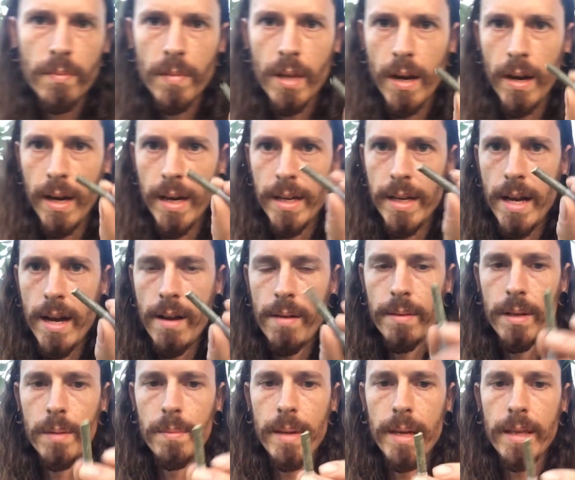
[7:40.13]
All right, now I'm
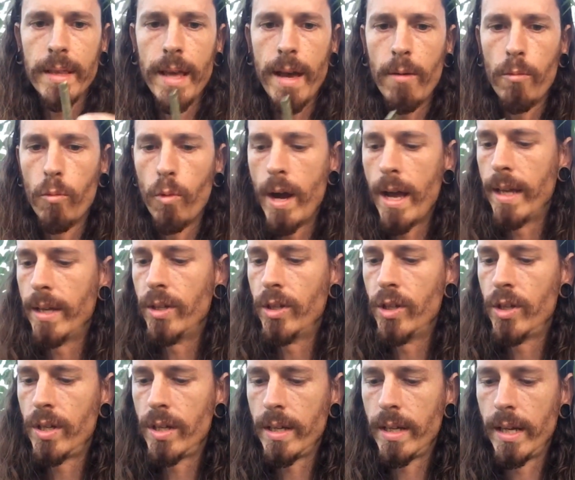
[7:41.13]
gonna make that
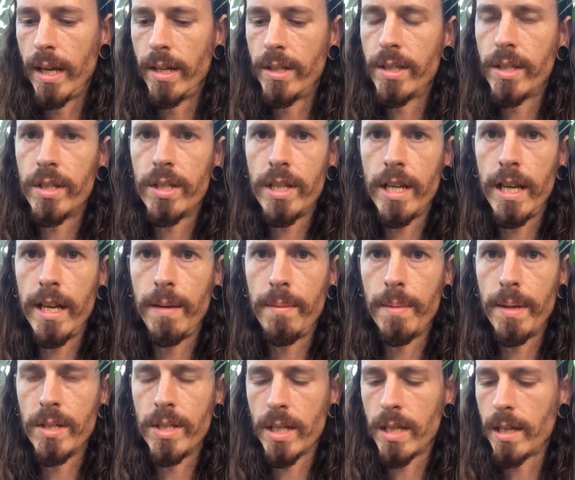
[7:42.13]
wedge, and it's the same
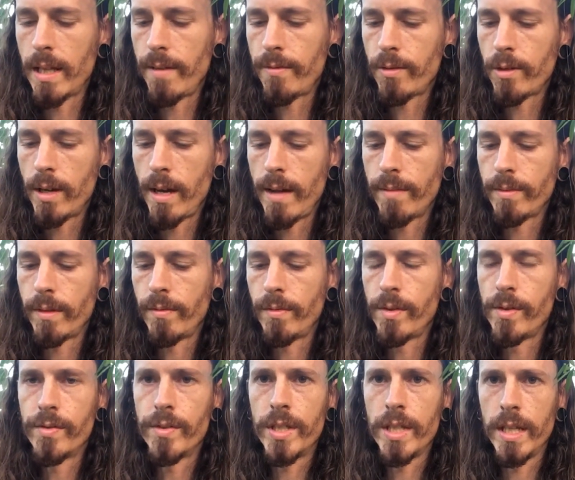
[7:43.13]
as a cleft graft if
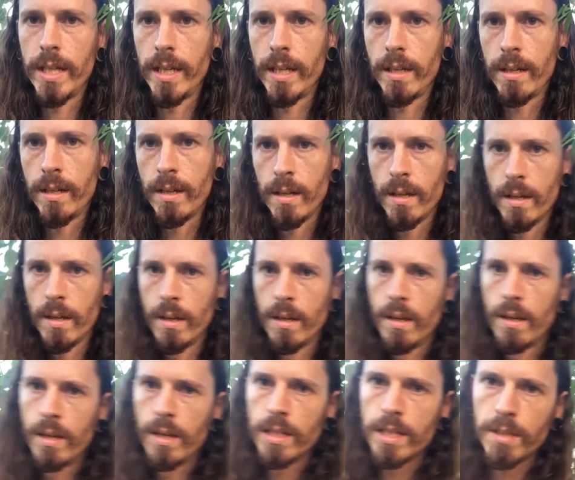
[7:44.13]
you've seen
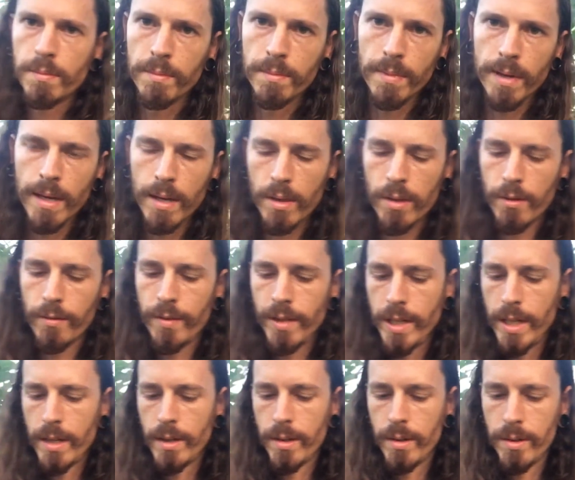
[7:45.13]
some of my other
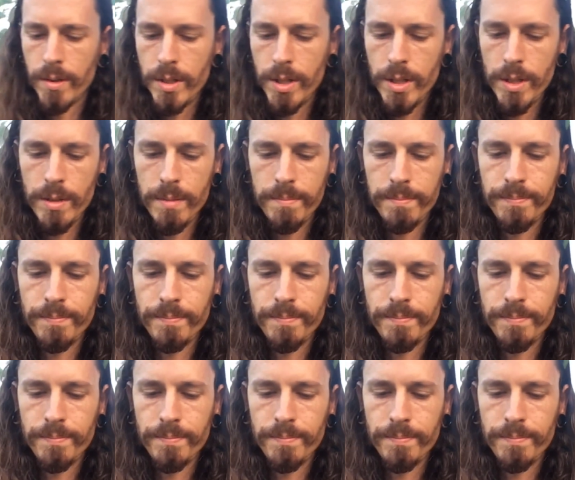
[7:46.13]
videos.